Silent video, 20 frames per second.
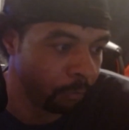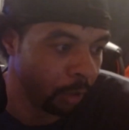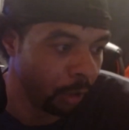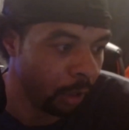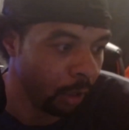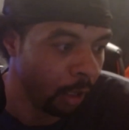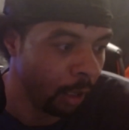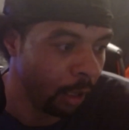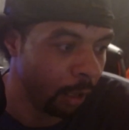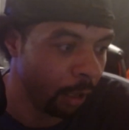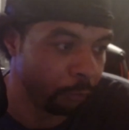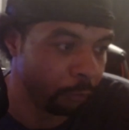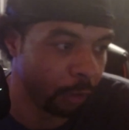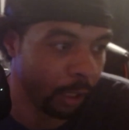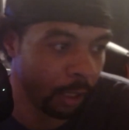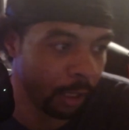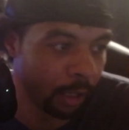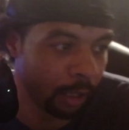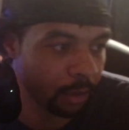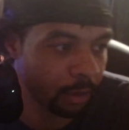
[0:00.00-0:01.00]
If you're
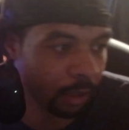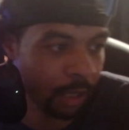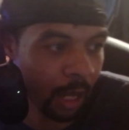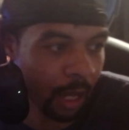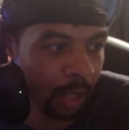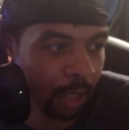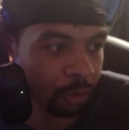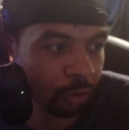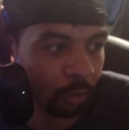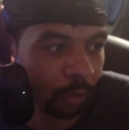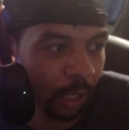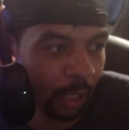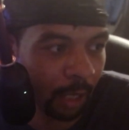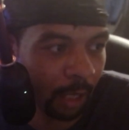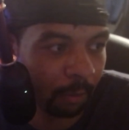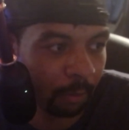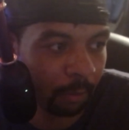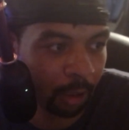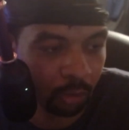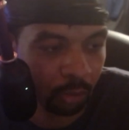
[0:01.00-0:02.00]
getting into console gaming
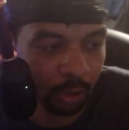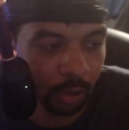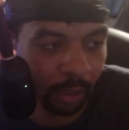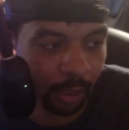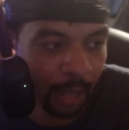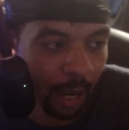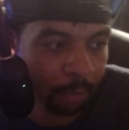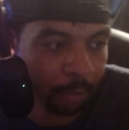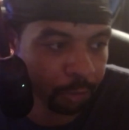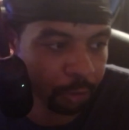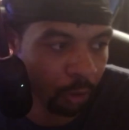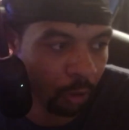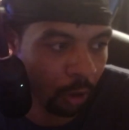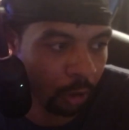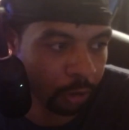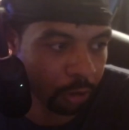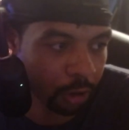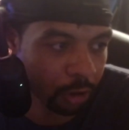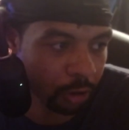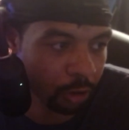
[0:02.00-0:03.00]
and you need a capture card,
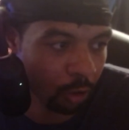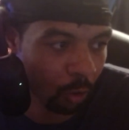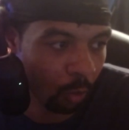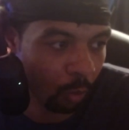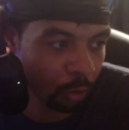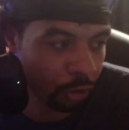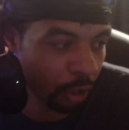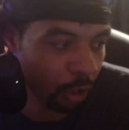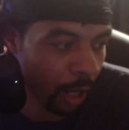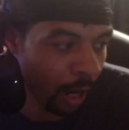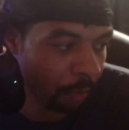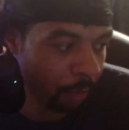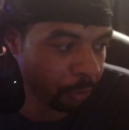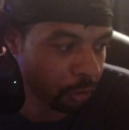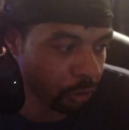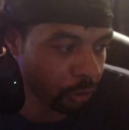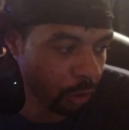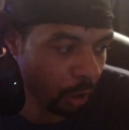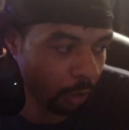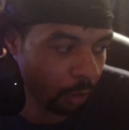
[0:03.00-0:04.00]
just so what your options
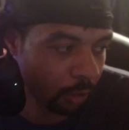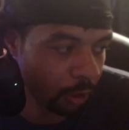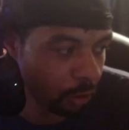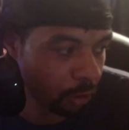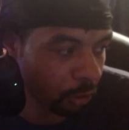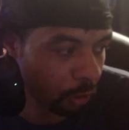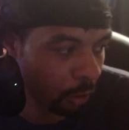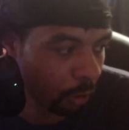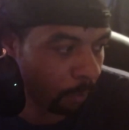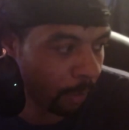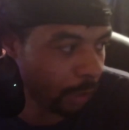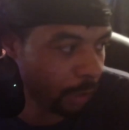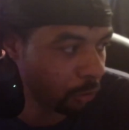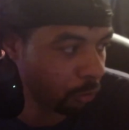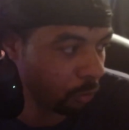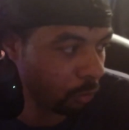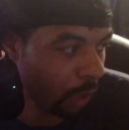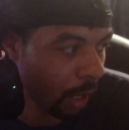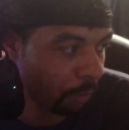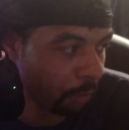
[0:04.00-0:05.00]
are, these are your best
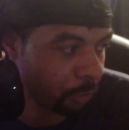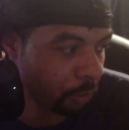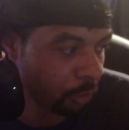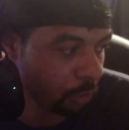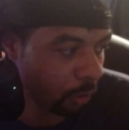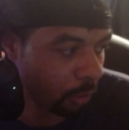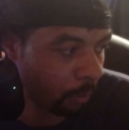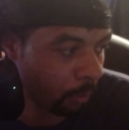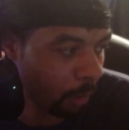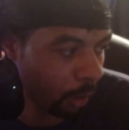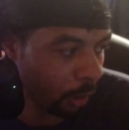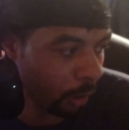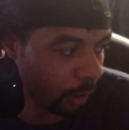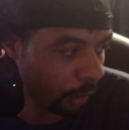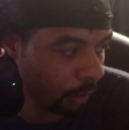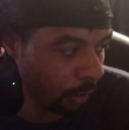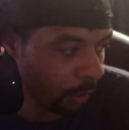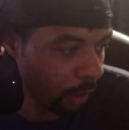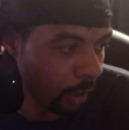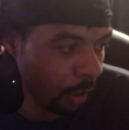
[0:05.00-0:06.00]
2 options on the market.
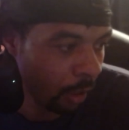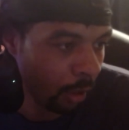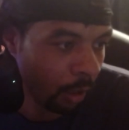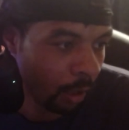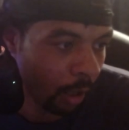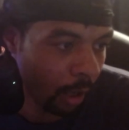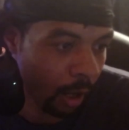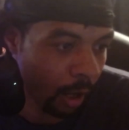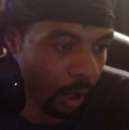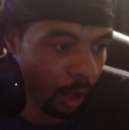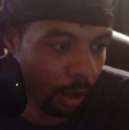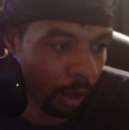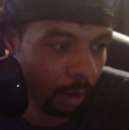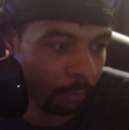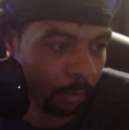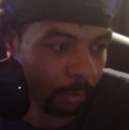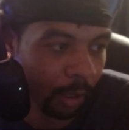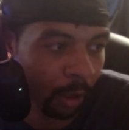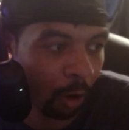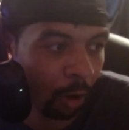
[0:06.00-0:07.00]

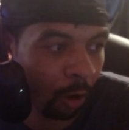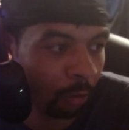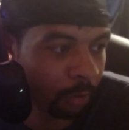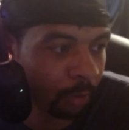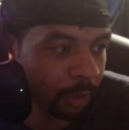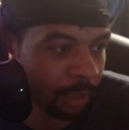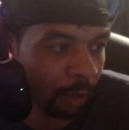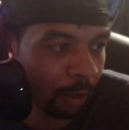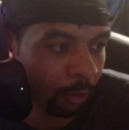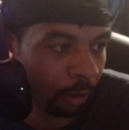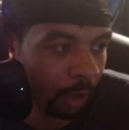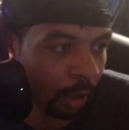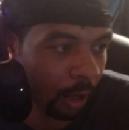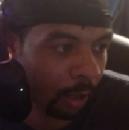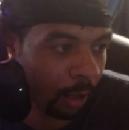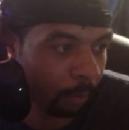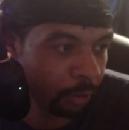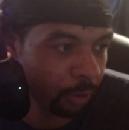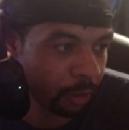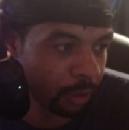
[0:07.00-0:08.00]
Always, I
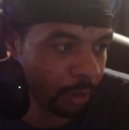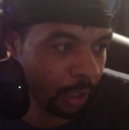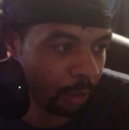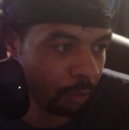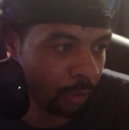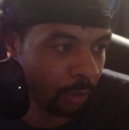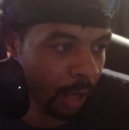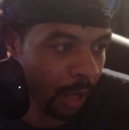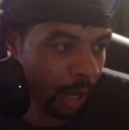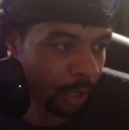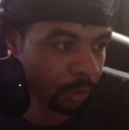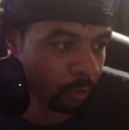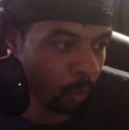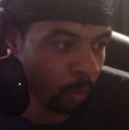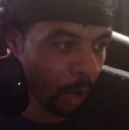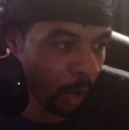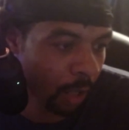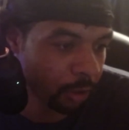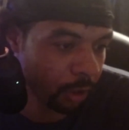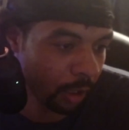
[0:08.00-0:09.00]
appreciate you guys
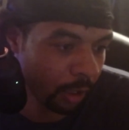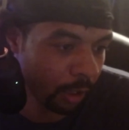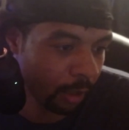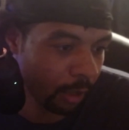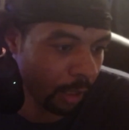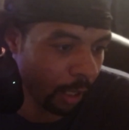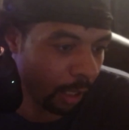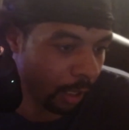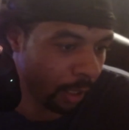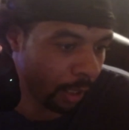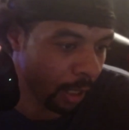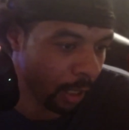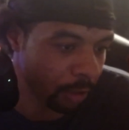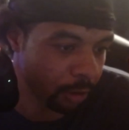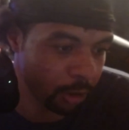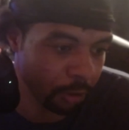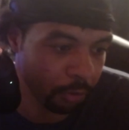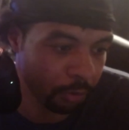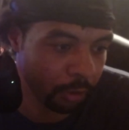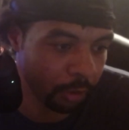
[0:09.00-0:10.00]
watching, and I'll see
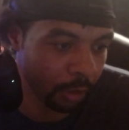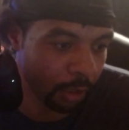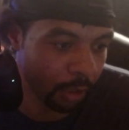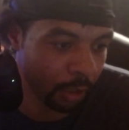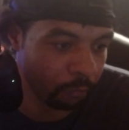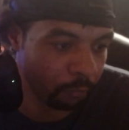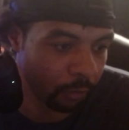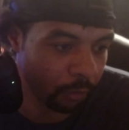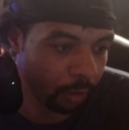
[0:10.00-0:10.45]
you in the next video.